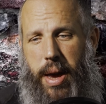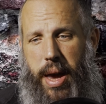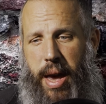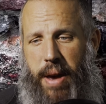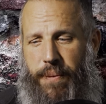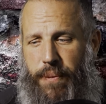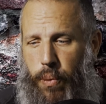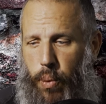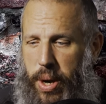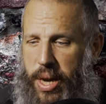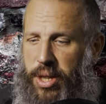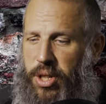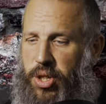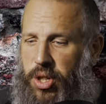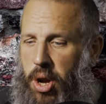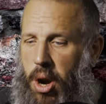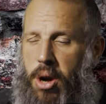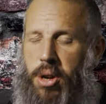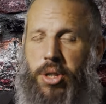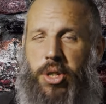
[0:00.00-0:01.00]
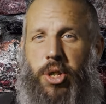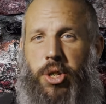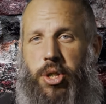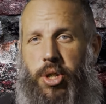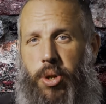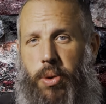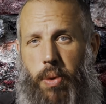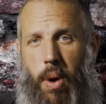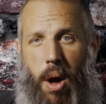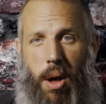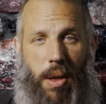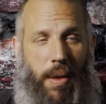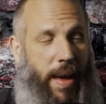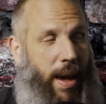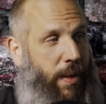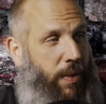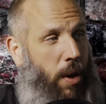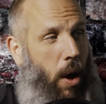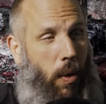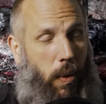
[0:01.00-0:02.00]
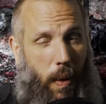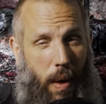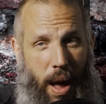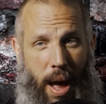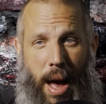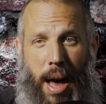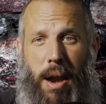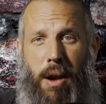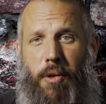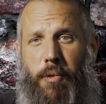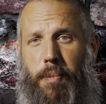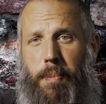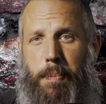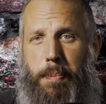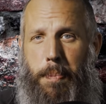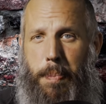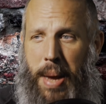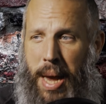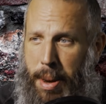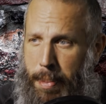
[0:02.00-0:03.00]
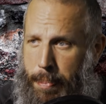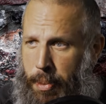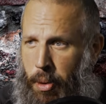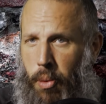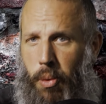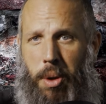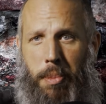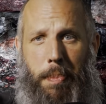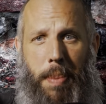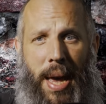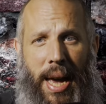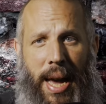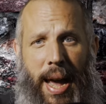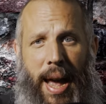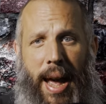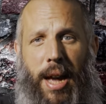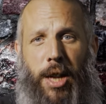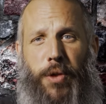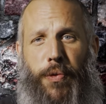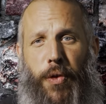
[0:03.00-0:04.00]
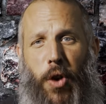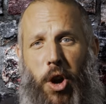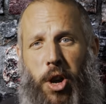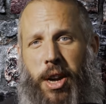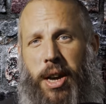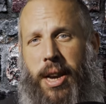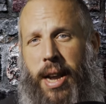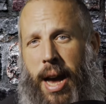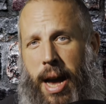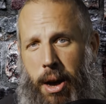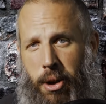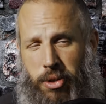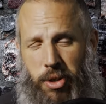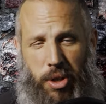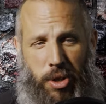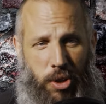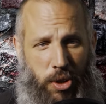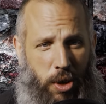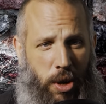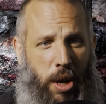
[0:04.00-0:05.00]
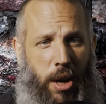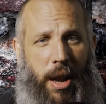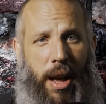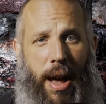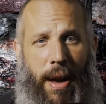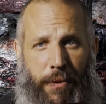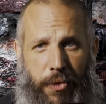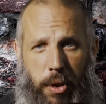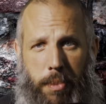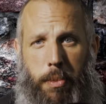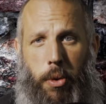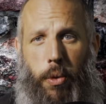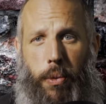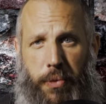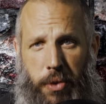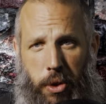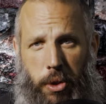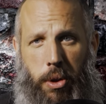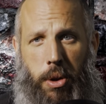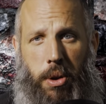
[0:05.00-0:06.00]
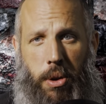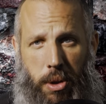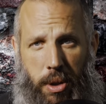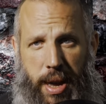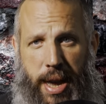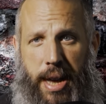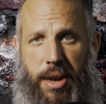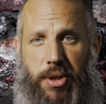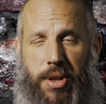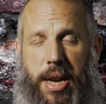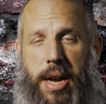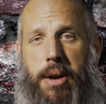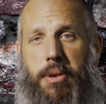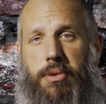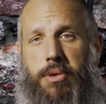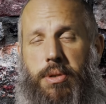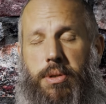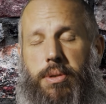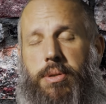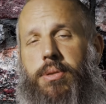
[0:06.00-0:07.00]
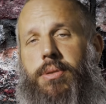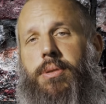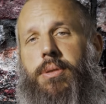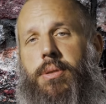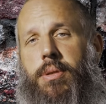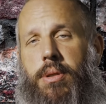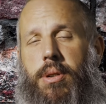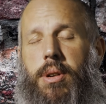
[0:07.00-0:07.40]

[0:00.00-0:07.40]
If we start to do all that, a lot of people with big ass fucking houses are going to have to move to little ass houses.